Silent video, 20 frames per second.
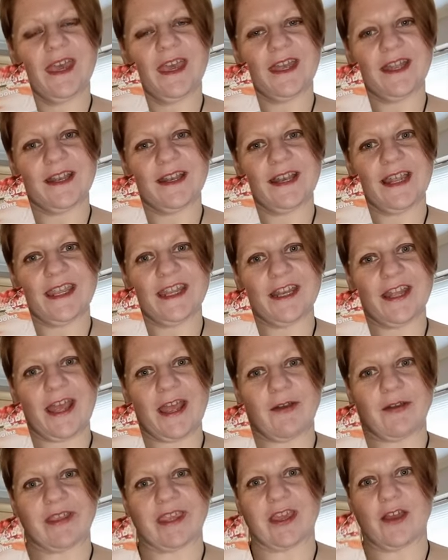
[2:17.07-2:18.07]
and let you know
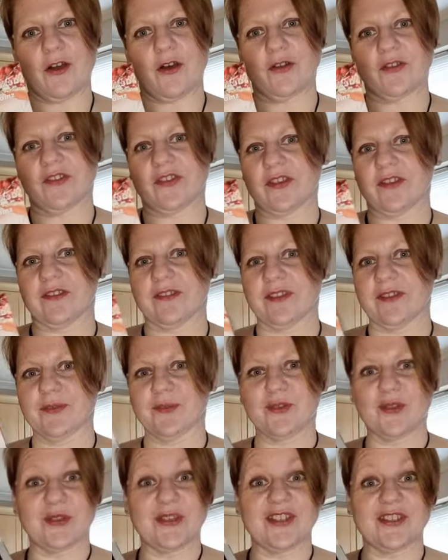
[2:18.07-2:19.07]
how I get on so
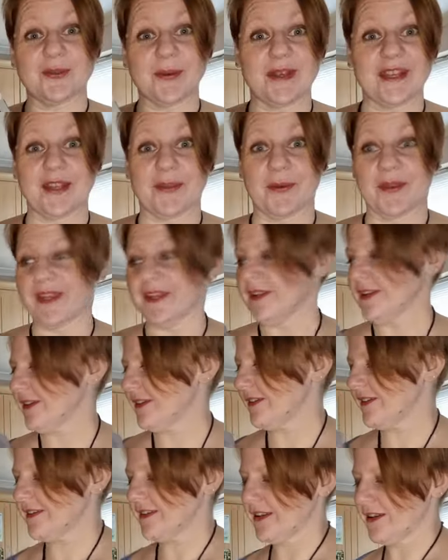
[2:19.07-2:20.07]
this was only 20 quid
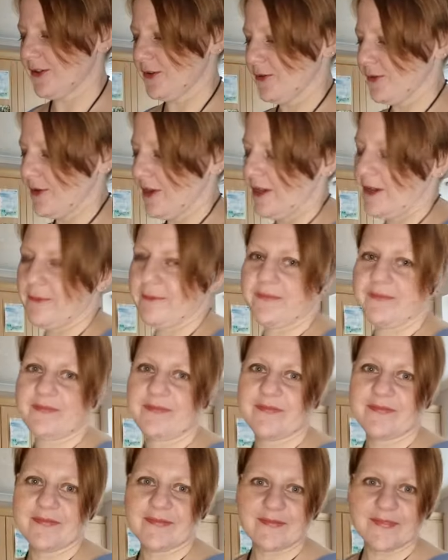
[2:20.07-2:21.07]
so um,
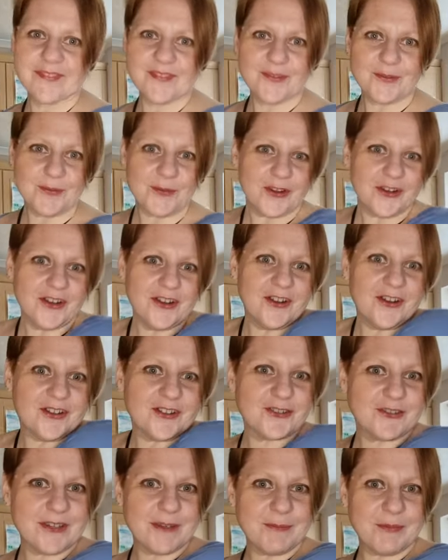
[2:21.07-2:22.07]
why
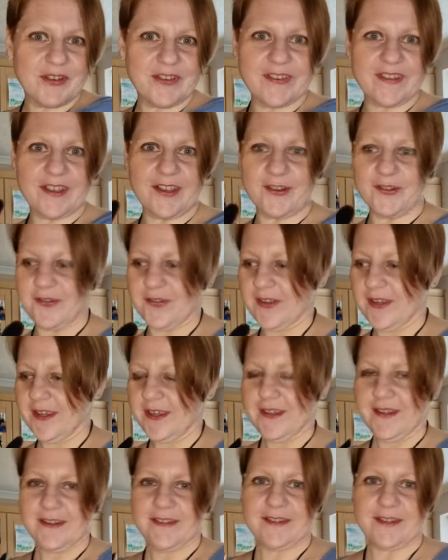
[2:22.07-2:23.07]
not treat myself
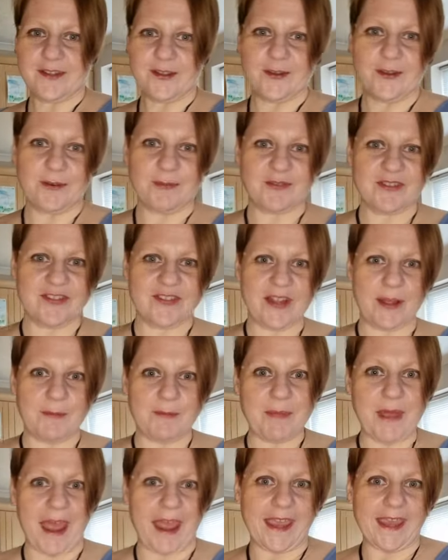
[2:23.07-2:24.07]
so I'm just
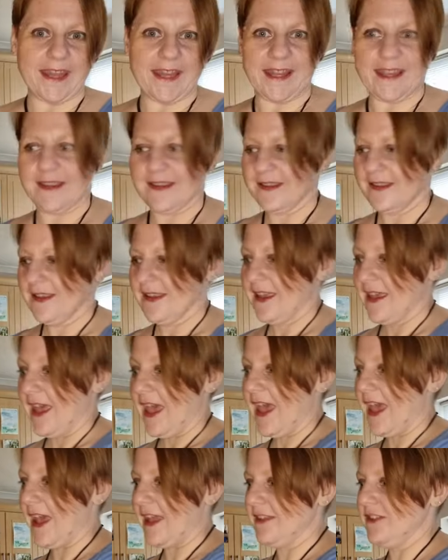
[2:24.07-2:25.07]
unpacking it
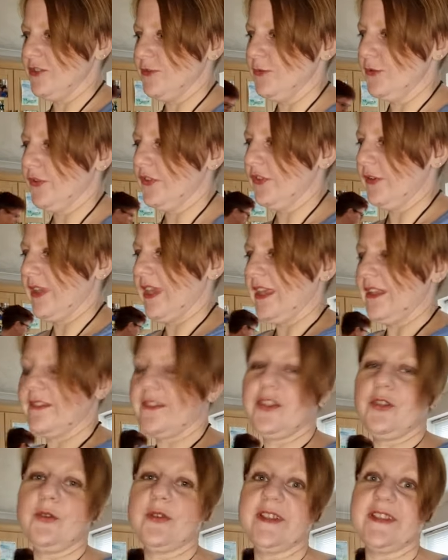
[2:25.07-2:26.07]
and you also
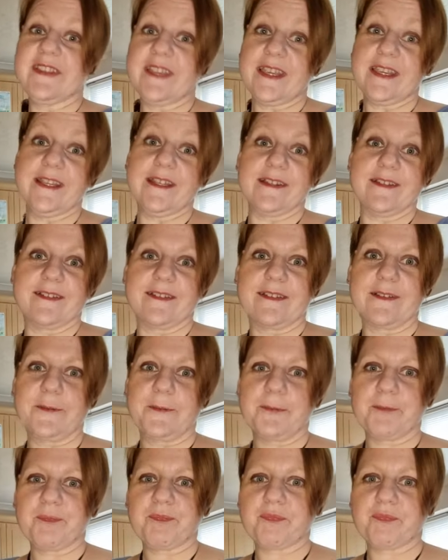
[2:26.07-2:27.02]
get two containers